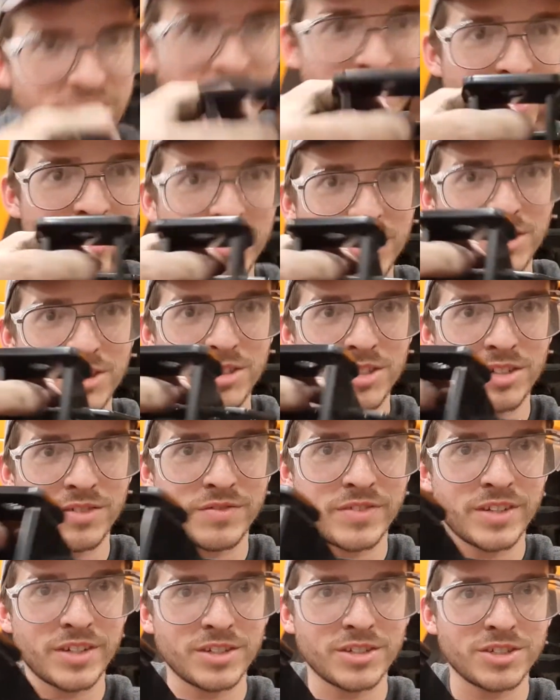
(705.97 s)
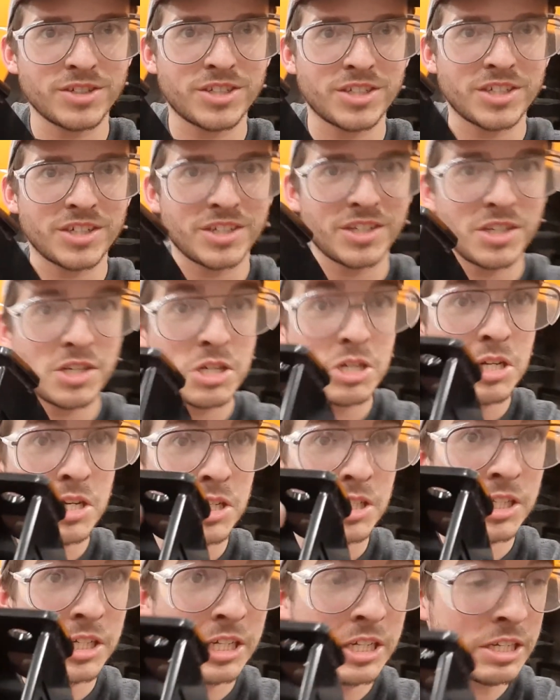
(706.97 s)
hard to use your fingers to
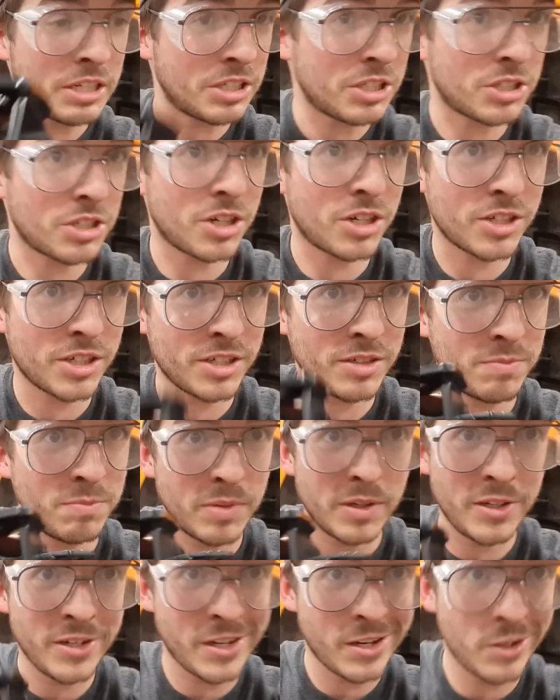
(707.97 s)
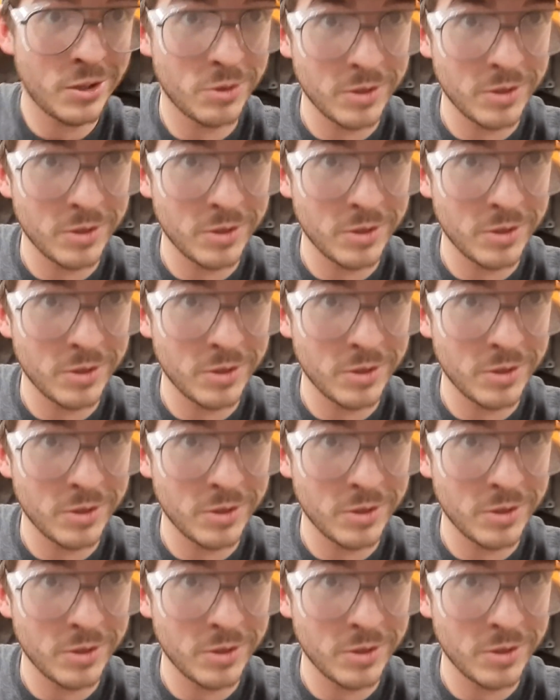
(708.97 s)
get it started, but you can do